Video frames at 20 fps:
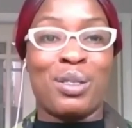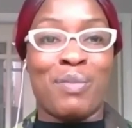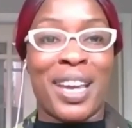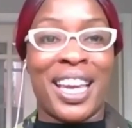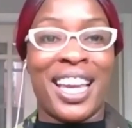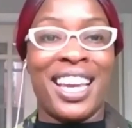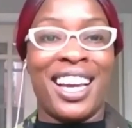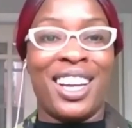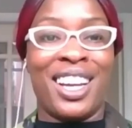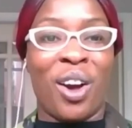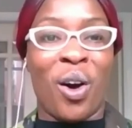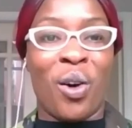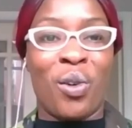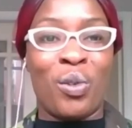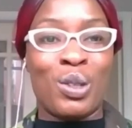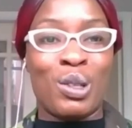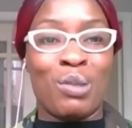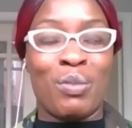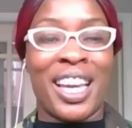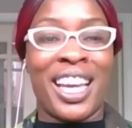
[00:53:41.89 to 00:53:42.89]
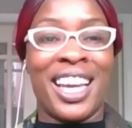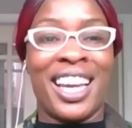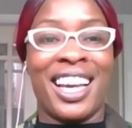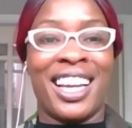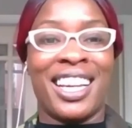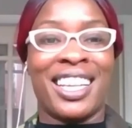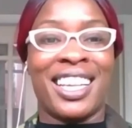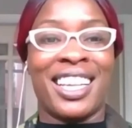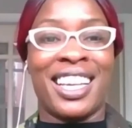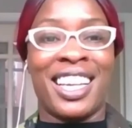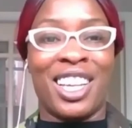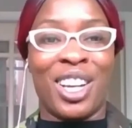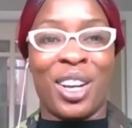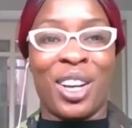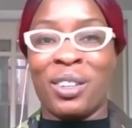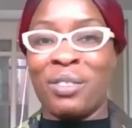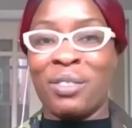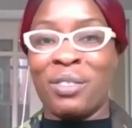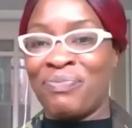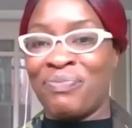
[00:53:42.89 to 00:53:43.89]
me and hold me and, you
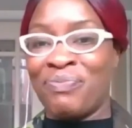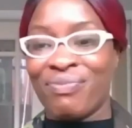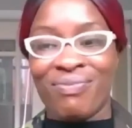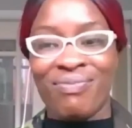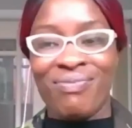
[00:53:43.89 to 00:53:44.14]
know,